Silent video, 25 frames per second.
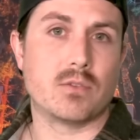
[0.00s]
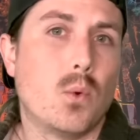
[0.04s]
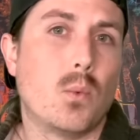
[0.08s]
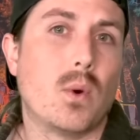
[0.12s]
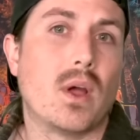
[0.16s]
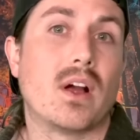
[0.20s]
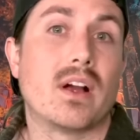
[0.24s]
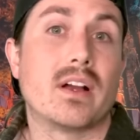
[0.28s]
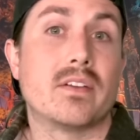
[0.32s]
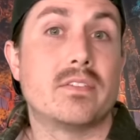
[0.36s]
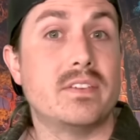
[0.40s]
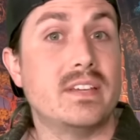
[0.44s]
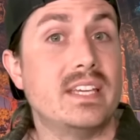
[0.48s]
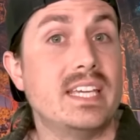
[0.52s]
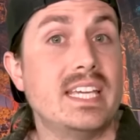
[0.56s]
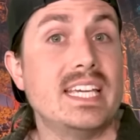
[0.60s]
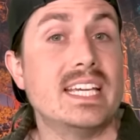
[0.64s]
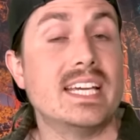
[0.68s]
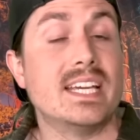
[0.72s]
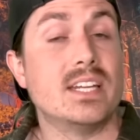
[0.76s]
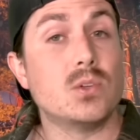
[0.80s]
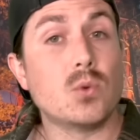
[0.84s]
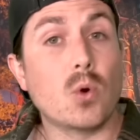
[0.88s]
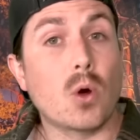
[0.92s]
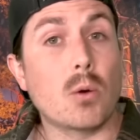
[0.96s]
where if he
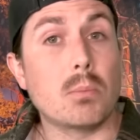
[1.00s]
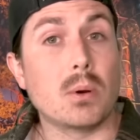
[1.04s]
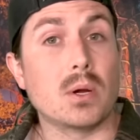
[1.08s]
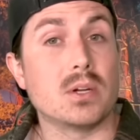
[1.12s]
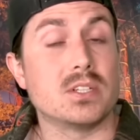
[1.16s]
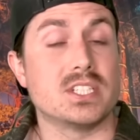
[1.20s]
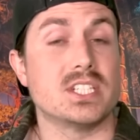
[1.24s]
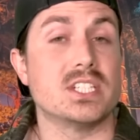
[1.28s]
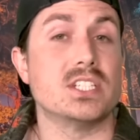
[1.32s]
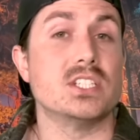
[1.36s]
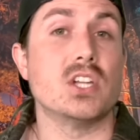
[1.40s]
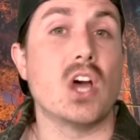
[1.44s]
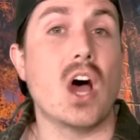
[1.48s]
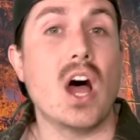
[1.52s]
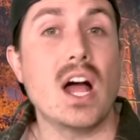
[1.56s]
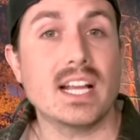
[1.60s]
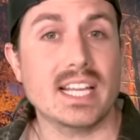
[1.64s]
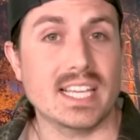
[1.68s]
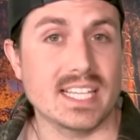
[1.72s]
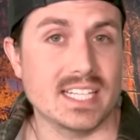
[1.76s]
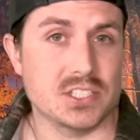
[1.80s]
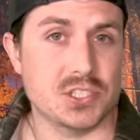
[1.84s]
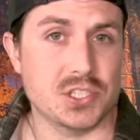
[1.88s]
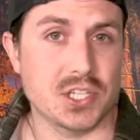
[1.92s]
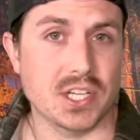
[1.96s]
and Norbert did not
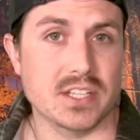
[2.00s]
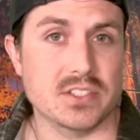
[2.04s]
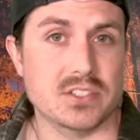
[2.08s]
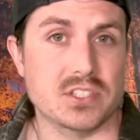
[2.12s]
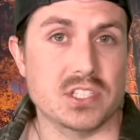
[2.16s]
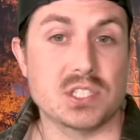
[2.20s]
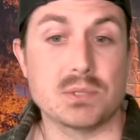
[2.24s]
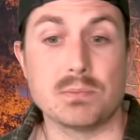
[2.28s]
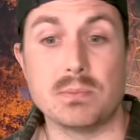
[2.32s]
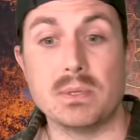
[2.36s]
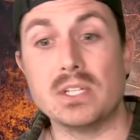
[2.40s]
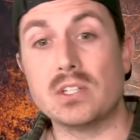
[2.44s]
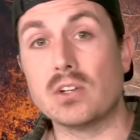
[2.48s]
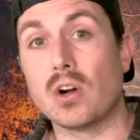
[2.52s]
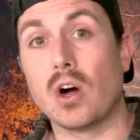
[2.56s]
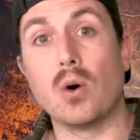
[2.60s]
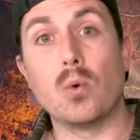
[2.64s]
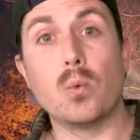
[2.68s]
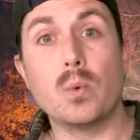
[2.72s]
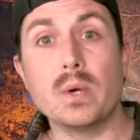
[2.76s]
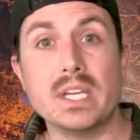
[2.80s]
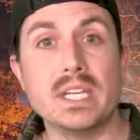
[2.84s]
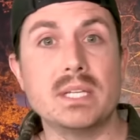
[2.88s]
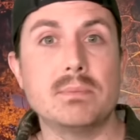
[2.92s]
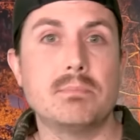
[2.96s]
get a chance to speak all
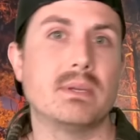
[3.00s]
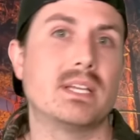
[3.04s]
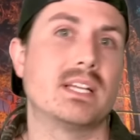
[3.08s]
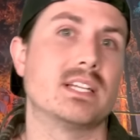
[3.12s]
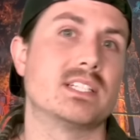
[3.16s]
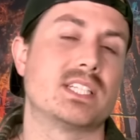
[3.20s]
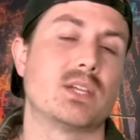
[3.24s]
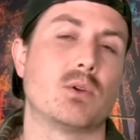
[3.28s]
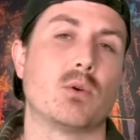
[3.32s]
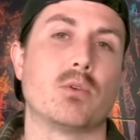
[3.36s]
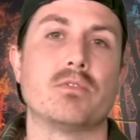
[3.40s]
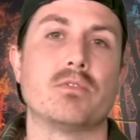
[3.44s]
week because they were